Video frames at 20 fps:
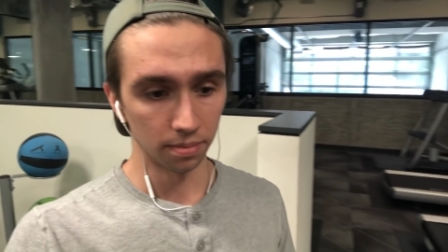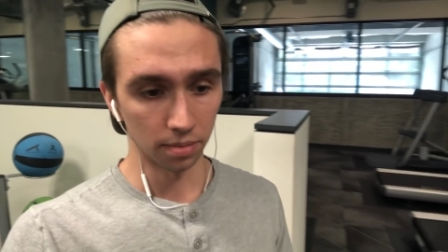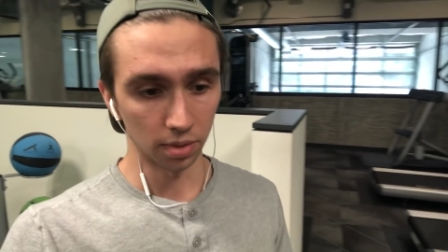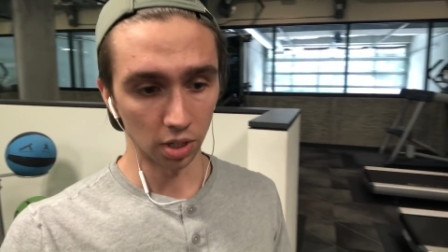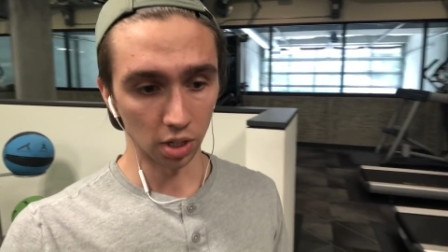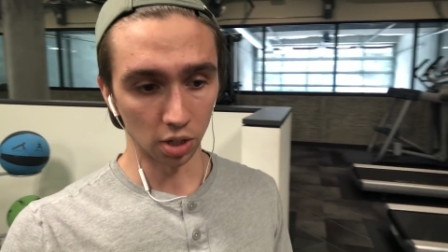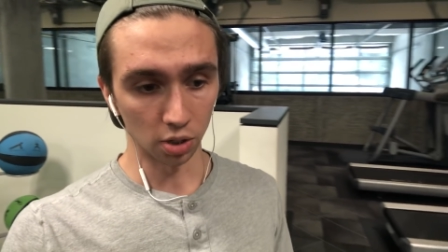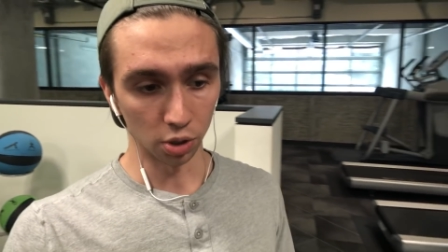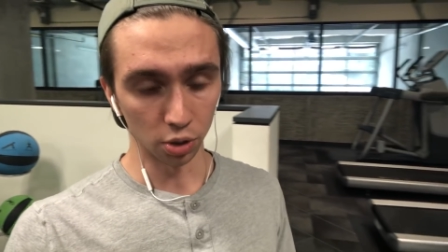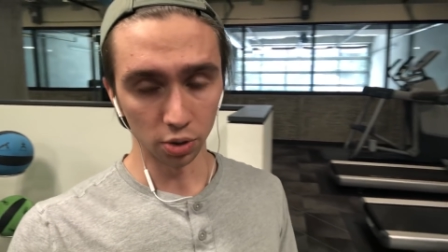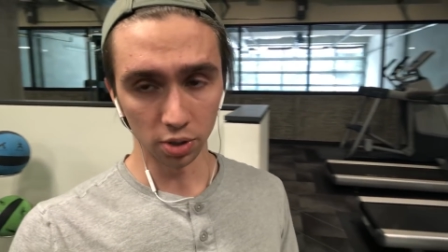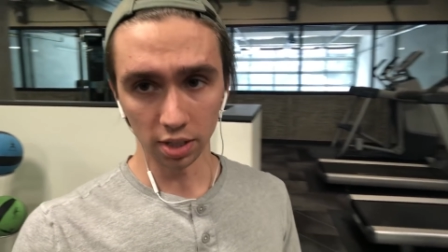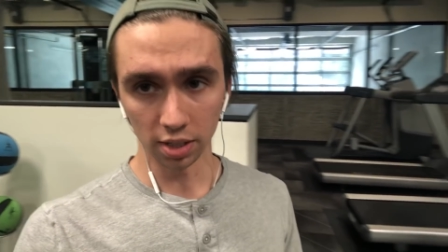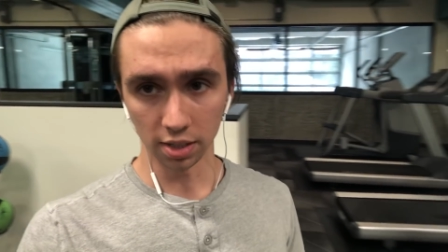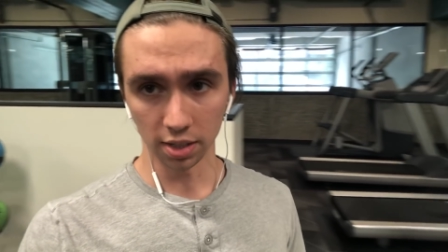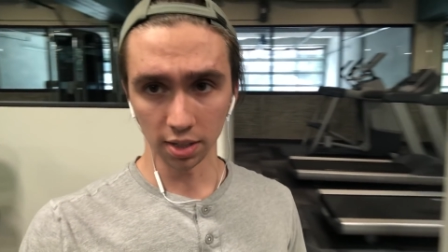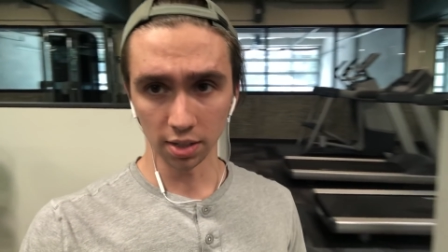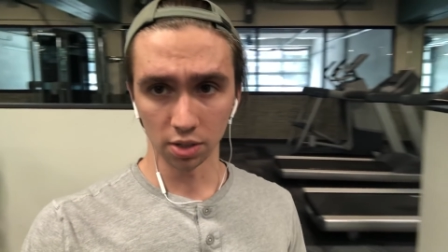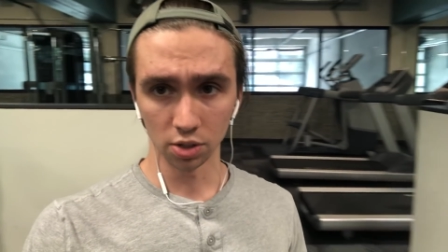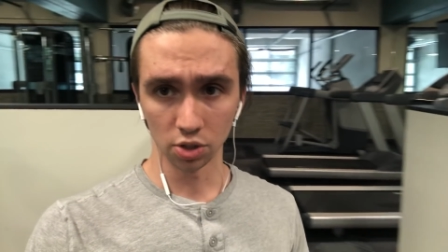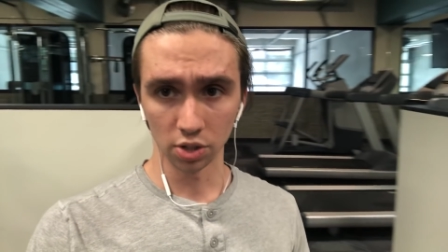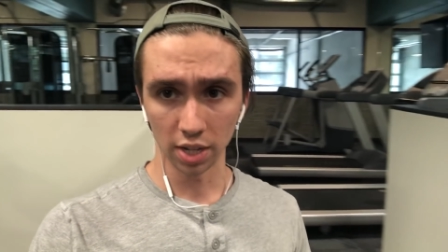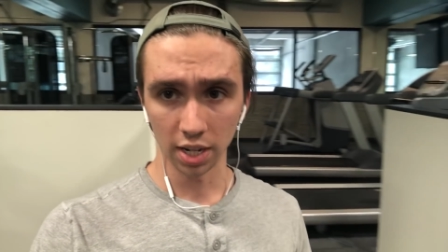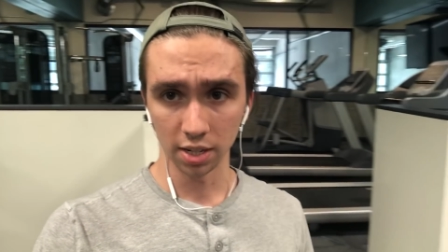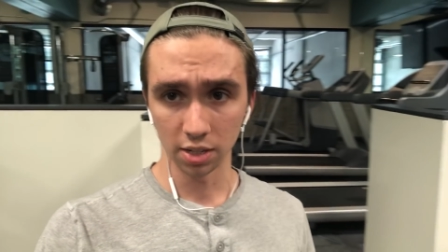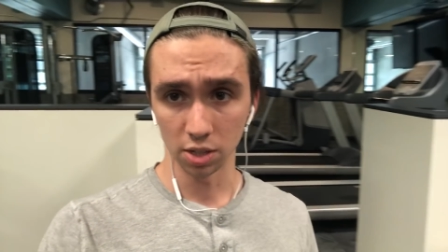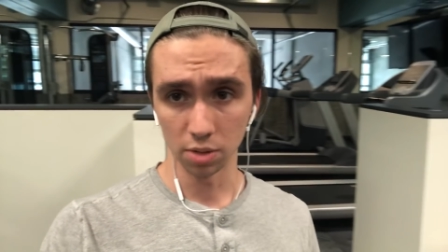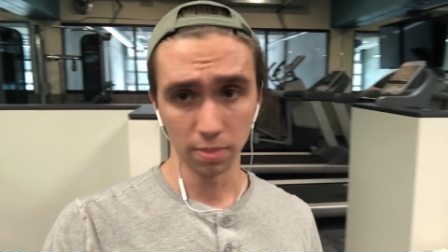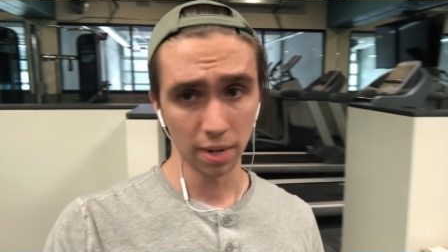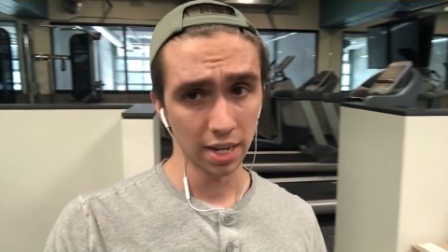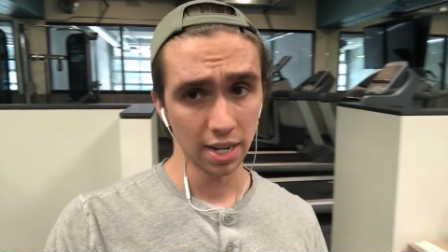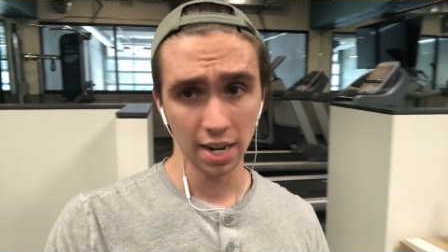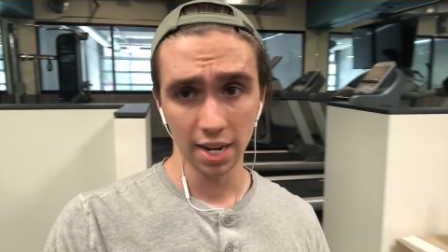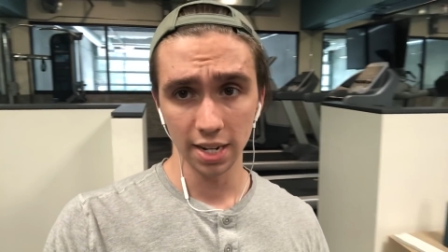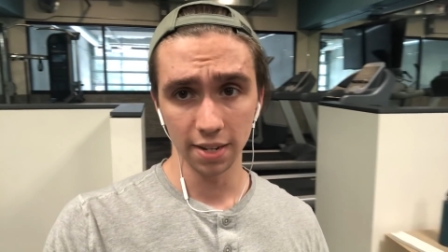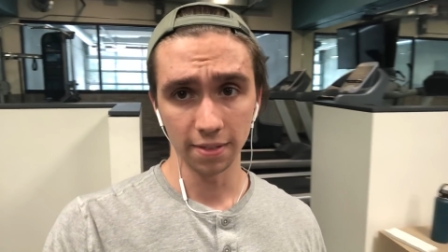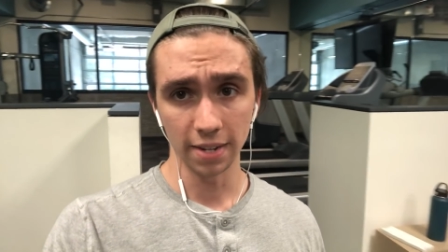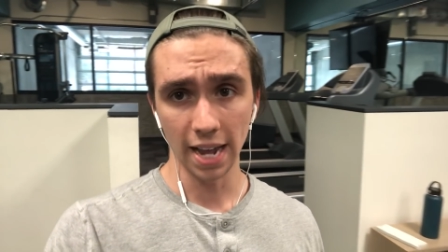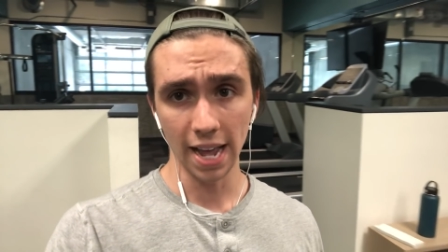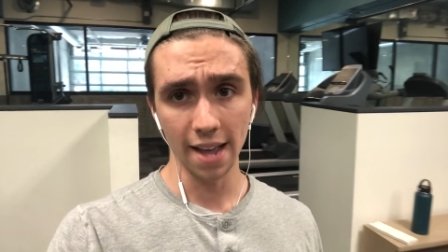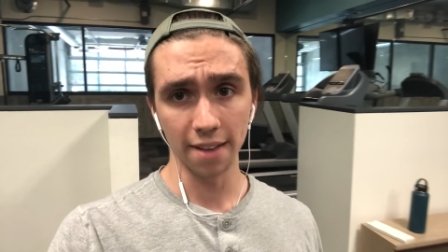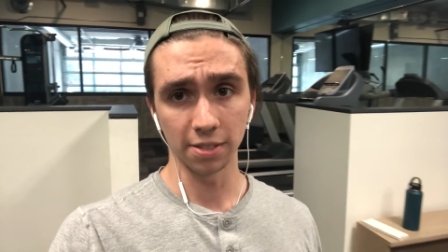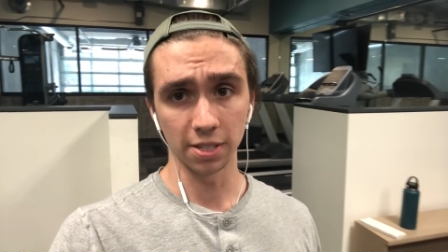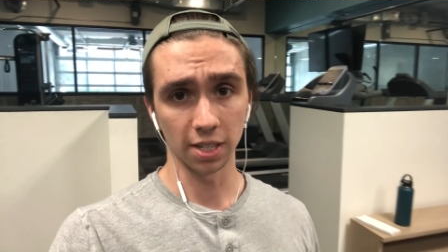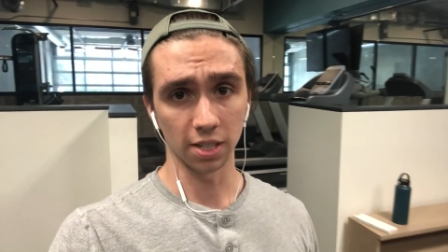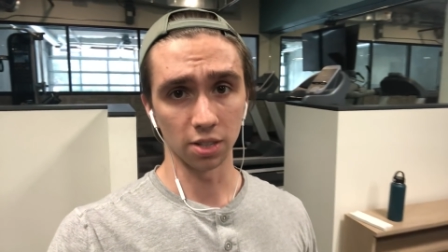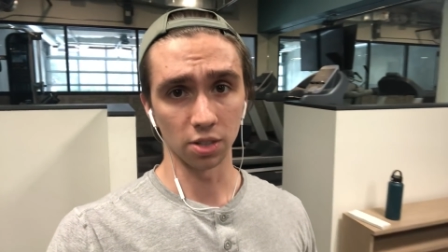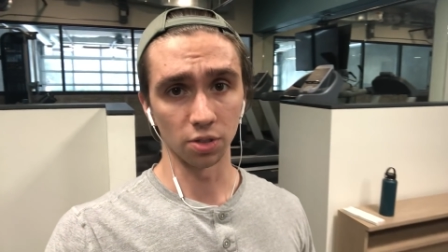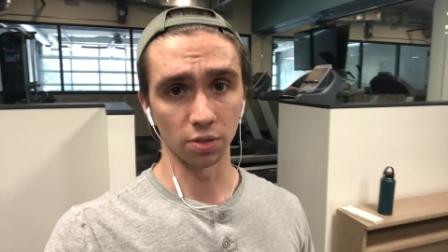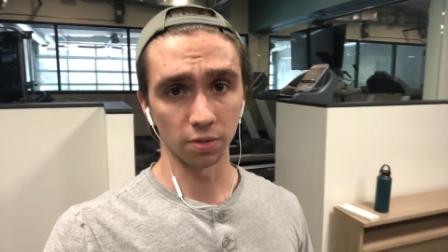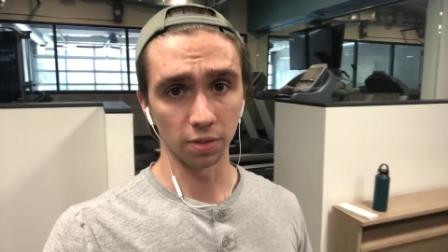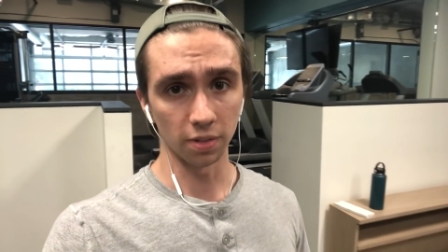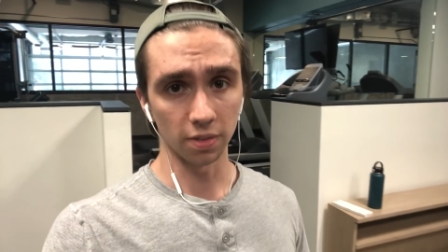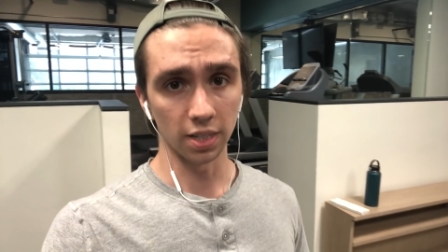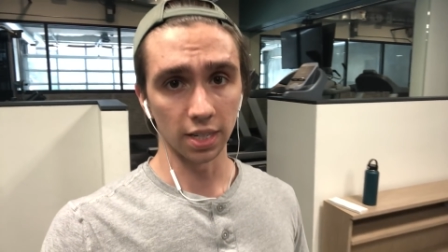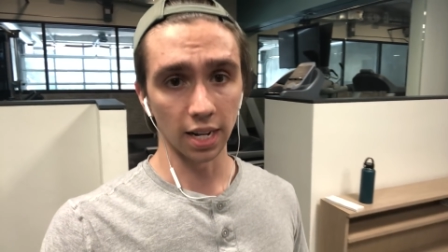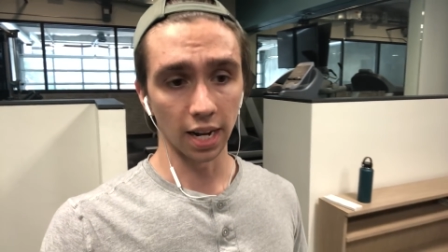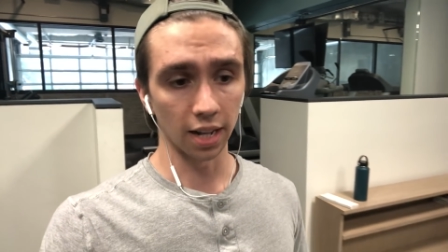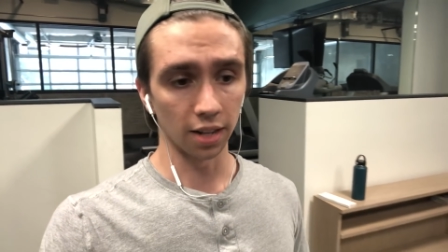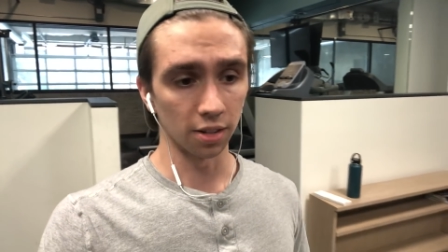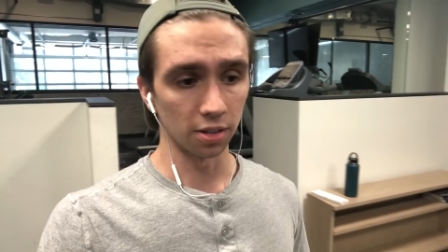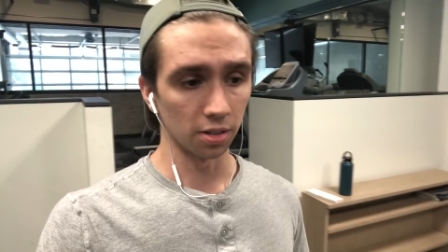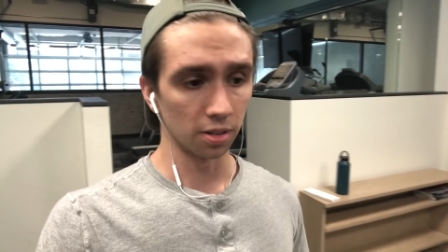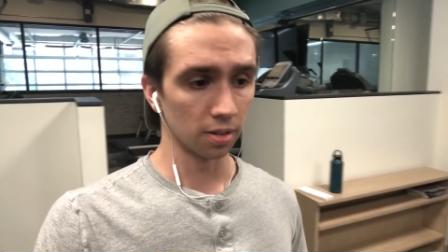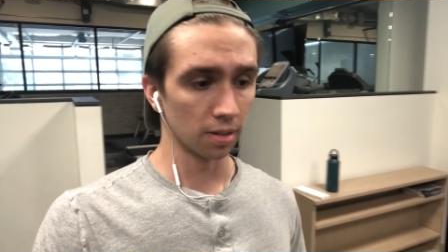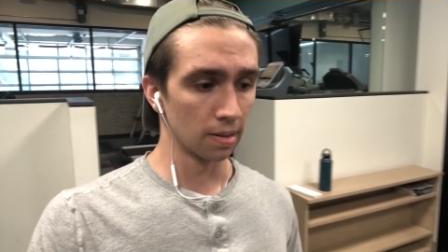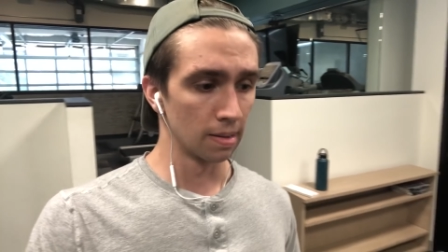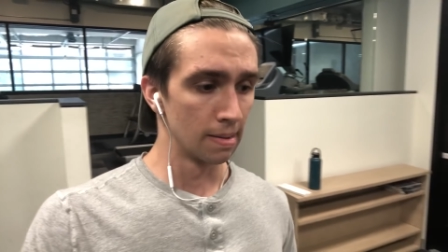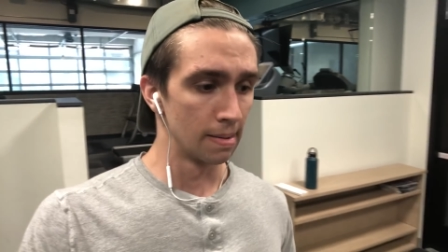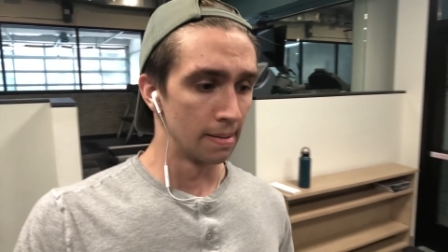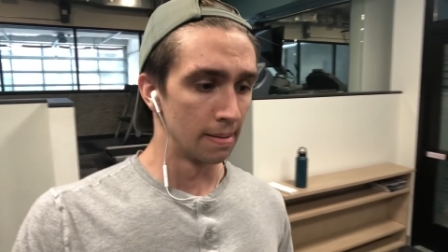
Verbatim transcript: You know, losing $600, you might not even have $650.